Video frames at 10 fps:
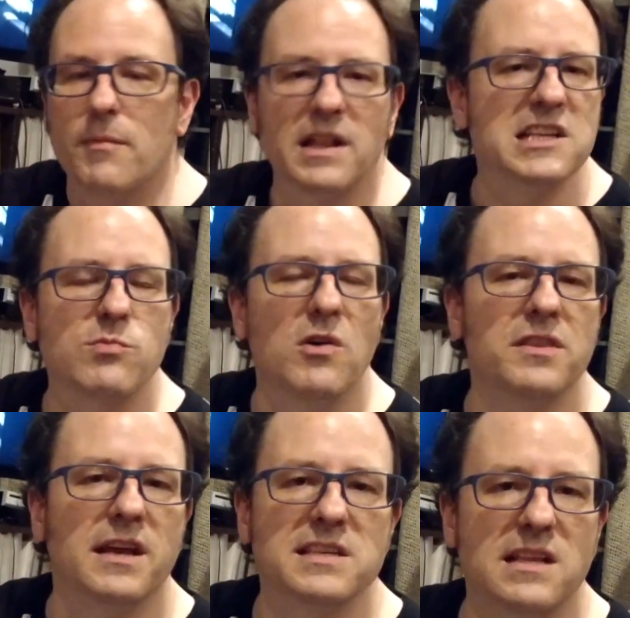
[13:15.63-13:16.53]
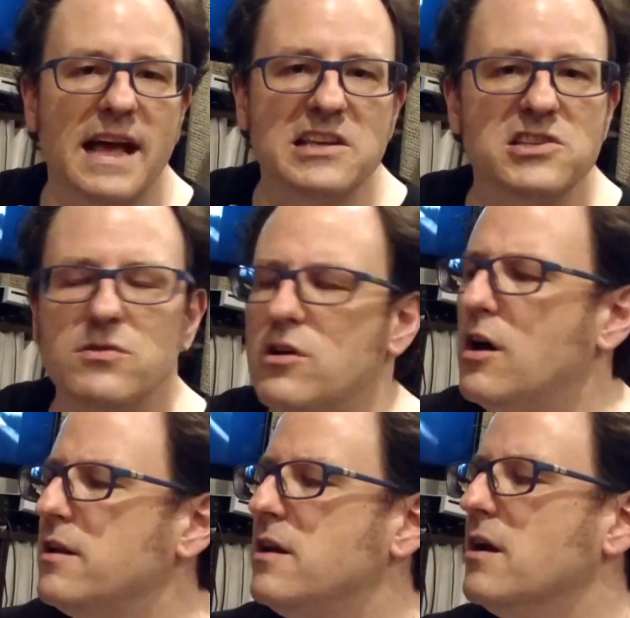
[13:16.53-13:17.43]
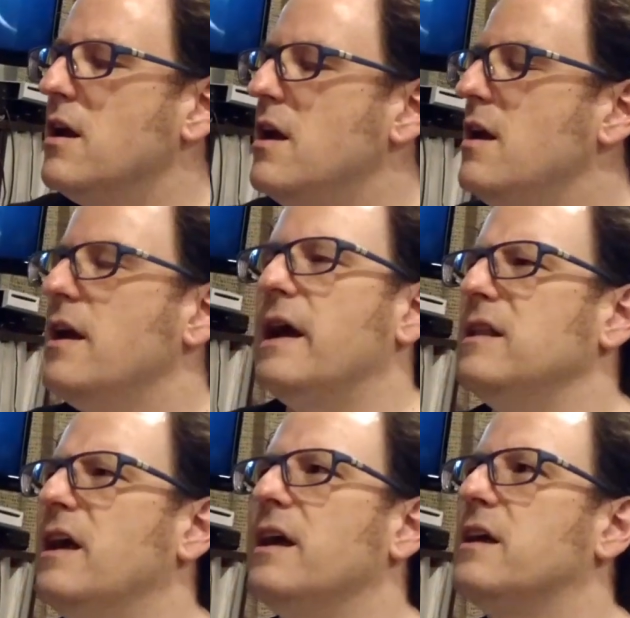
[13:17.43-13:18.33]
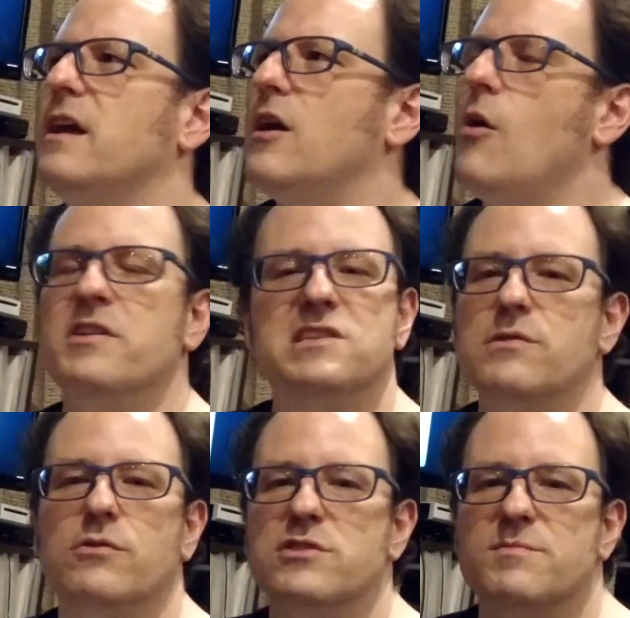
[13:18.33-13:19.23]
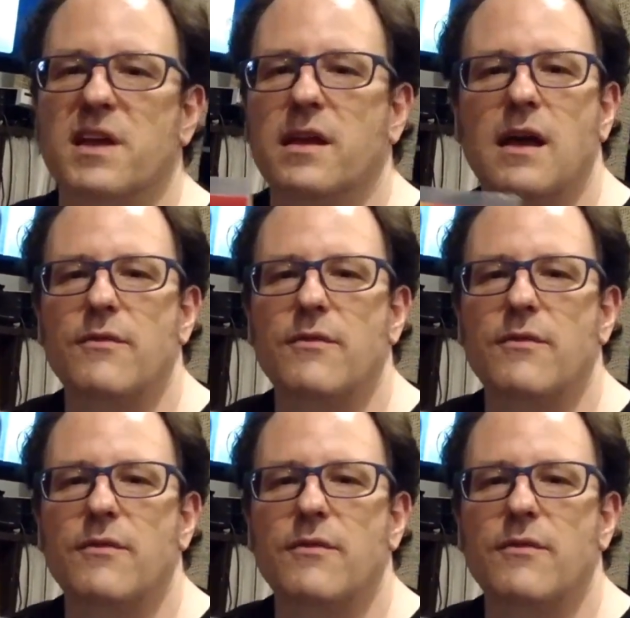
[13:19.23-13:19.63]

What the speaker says: and that's one thing, it's the last tune on here, and like, it always throws me.